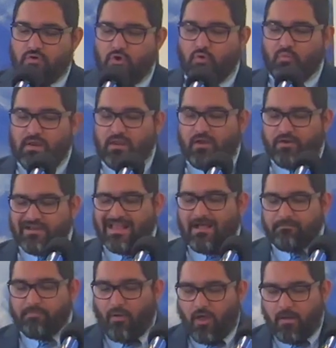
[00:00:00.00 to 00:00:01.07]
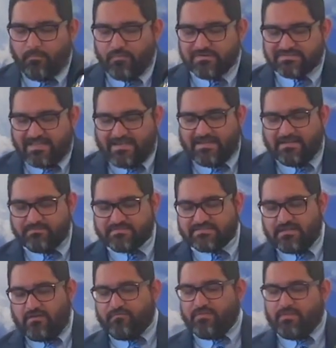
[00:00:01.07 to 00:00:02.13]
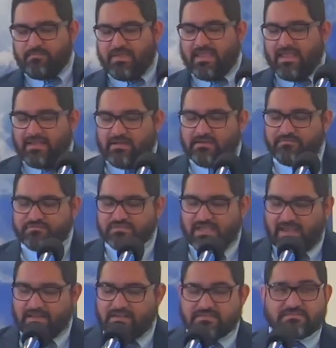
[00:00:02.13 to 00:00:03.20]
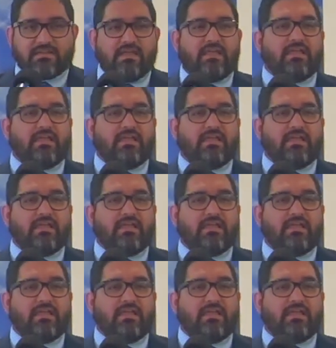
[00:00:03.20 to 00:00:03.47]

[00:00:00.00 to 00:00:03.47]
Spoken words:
we learn how Paul presented himself at the beginning of Titus.